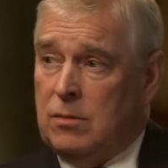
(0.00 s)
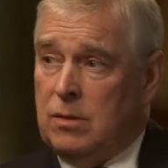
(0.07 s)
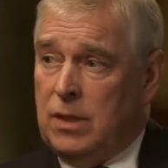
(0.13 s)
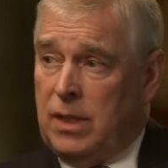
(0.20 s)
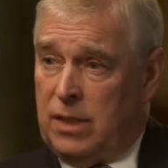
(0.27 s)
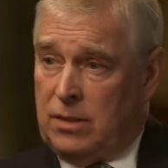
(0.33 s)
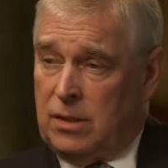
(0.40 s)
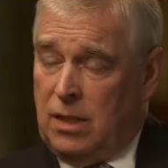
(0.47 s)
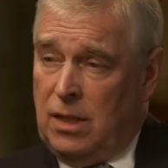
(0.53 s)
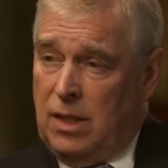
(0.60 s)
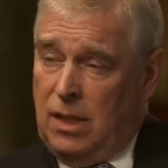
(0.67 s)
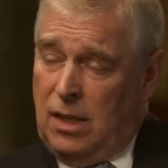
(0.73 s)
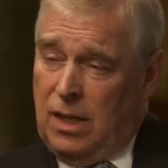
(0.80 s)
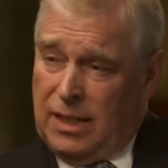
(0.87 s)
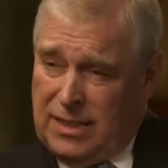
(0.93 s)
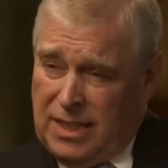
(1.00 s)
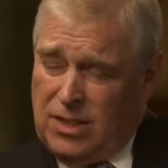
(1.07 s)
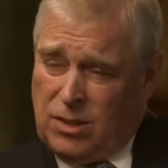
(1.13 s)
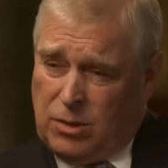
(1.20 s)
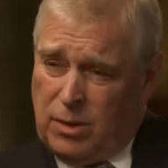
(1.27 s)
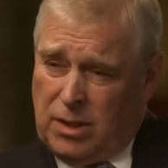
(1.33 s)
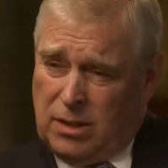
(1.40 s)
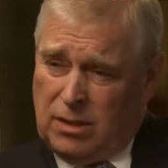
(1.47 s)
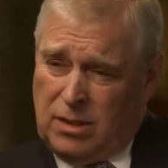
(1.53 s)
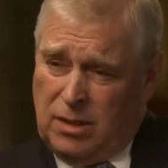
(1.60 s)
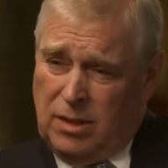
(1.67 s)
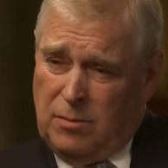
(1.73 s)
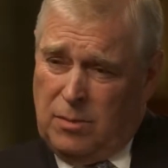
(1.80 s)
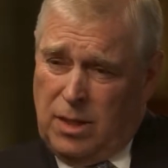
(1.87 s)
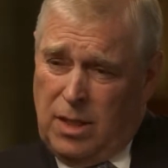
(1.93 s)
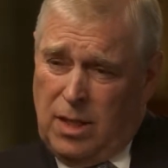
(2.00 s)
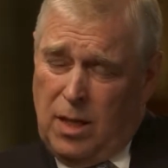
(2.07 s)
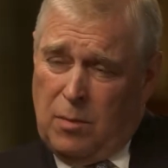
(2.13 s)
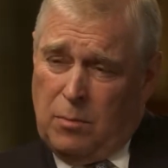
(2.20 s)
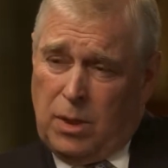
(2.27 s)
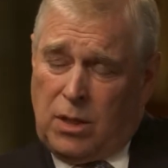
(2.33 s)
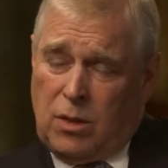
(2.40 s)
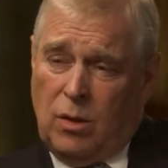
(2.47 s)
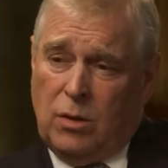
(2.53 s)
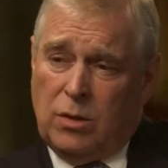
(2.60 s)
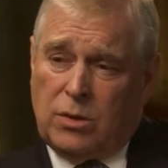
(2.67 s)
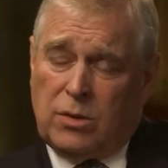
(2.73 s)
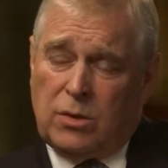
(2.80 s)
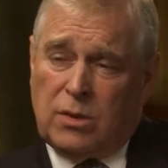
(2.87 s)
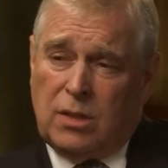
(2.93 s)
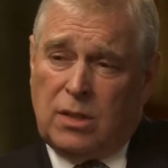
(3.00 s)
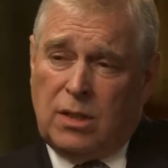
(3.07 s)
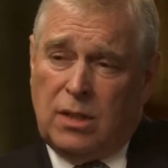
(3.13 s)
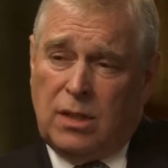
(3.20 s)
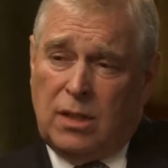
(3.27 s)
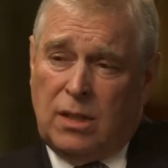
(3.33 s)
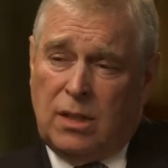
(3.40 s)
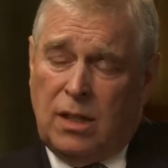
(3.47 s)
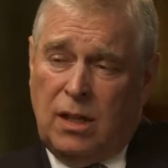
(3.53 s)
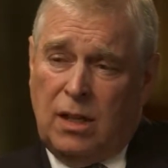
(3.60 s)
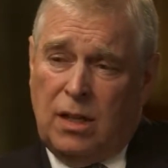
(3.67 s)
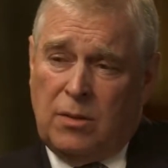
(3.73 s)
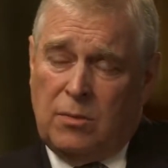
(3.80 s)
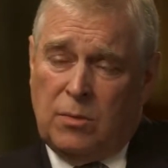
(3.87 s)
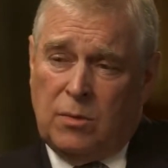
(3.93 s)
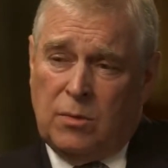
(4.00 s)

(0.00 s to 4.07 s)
yes, I didn't sweat at the time because I